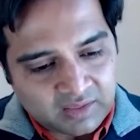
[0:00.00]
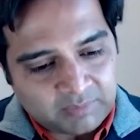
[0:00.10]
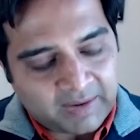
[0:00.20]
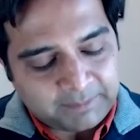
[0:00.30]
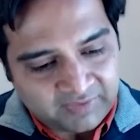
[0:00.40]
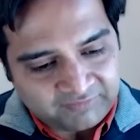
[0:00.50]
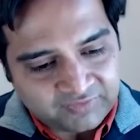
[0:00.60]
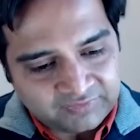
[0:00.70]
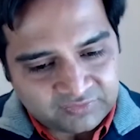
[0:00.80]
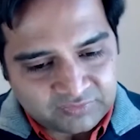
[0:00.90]
my
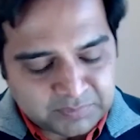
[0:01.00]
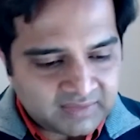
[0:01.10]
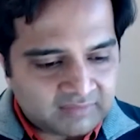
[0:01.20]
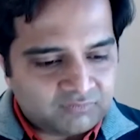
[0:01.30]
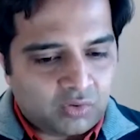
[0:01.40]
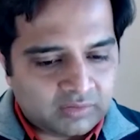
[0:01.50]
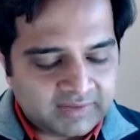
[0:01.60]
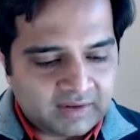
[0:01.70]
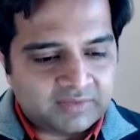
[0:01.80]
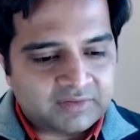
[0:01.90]
preference, but then for all
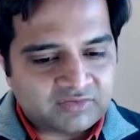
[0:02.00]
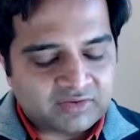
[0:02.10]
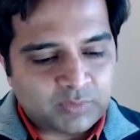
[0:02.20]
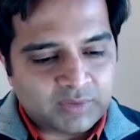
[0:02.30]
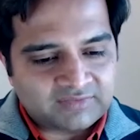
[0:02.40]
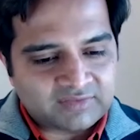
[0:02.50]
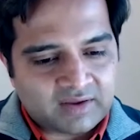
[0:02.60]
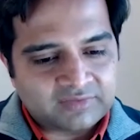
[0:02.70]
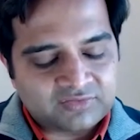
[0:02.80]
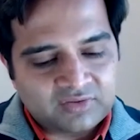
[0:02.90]
the others, as we
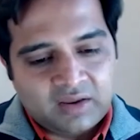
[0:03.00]
discussed,